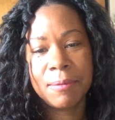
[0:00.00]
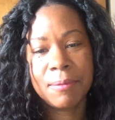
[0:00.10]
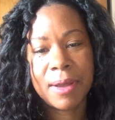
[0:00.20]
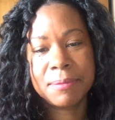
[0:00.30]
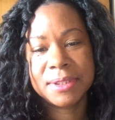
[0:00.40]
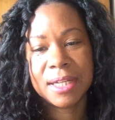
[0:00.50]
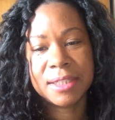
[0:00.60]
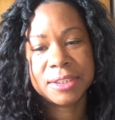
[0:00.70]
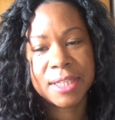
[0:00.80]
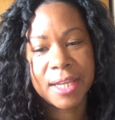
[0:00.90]
Probably
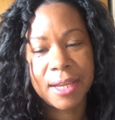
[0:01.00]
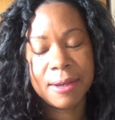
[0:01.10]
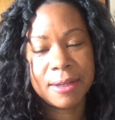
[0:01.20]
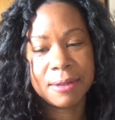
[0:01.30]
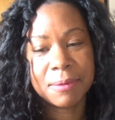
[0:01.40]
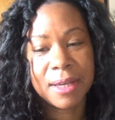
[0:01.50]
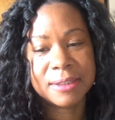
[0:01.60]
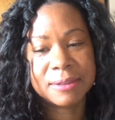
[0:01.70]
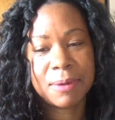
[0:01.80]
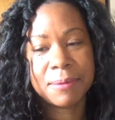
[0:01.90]
Tasha K and them
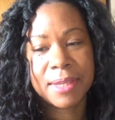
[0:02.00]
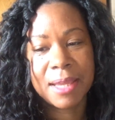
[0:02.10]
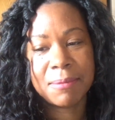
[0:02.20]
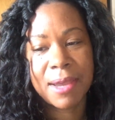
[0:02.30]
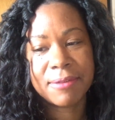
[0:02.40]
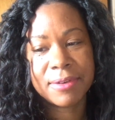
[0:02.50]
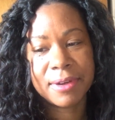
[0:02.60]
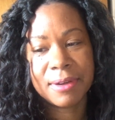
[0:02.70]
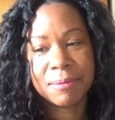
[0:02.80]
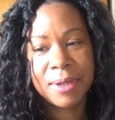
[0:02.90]
guys probably came after
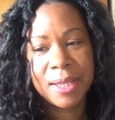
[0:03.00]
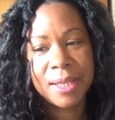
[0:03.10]
him.